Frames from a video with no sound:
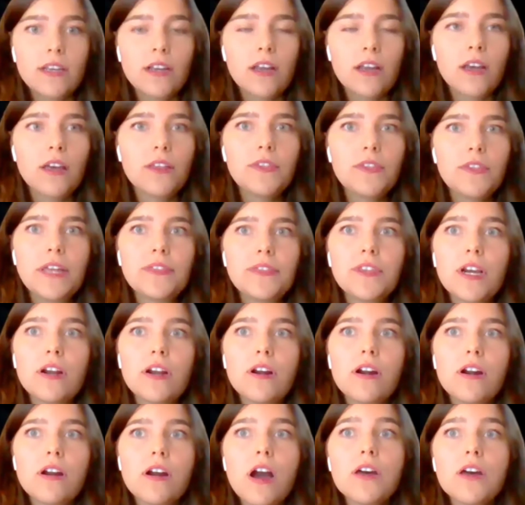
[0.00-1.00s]
that there
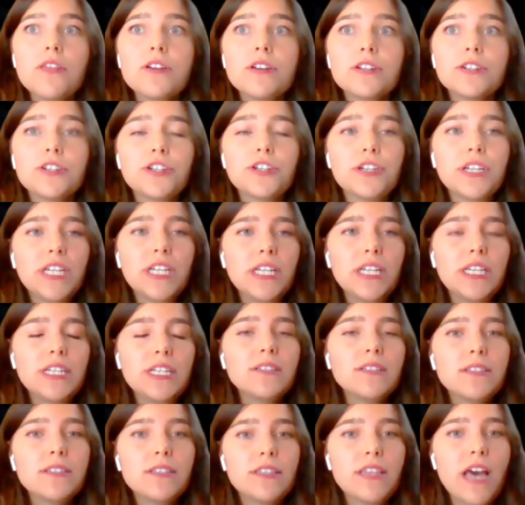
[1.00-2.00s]
are other
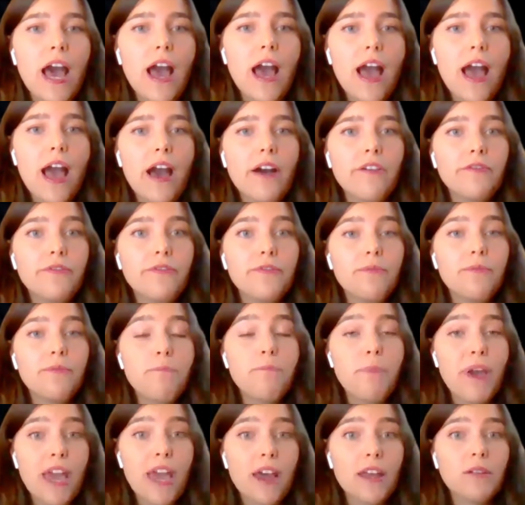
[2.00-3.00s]
treaties that have
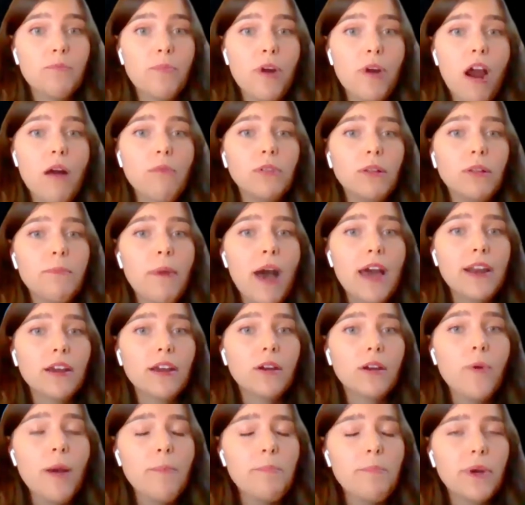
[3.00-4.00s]
banned
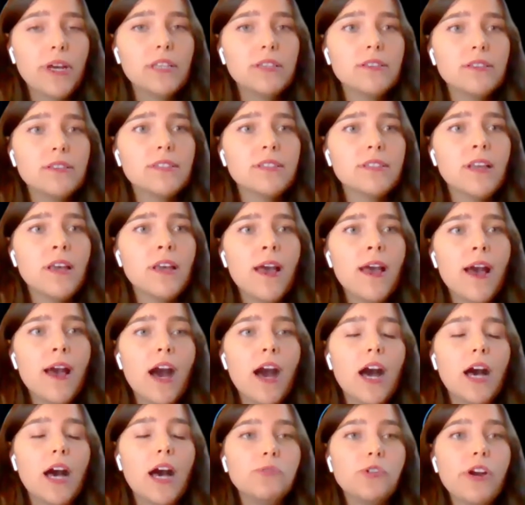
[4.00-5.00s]
problematic weapons.
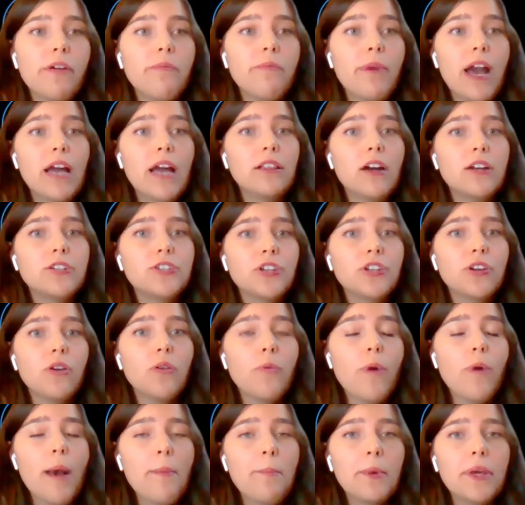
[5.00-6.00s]
You have
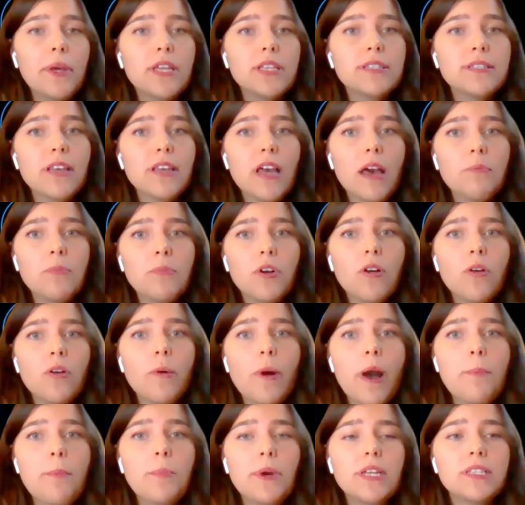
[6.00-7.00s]
biological weapons,
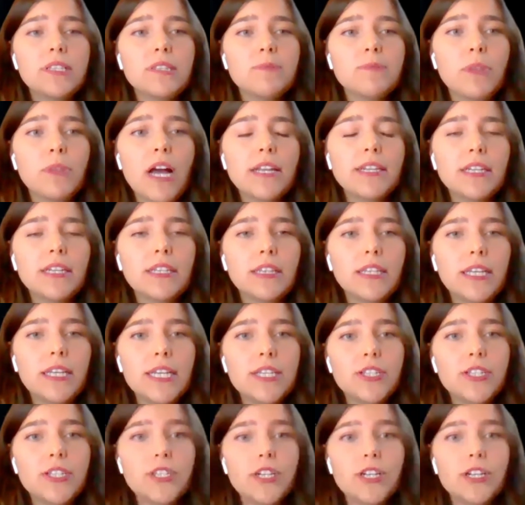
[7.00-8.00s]
chemical weapons, blinding
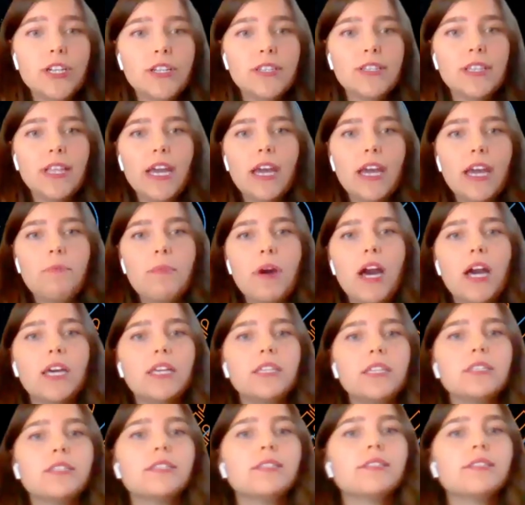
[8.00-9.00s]
lasers, landmines,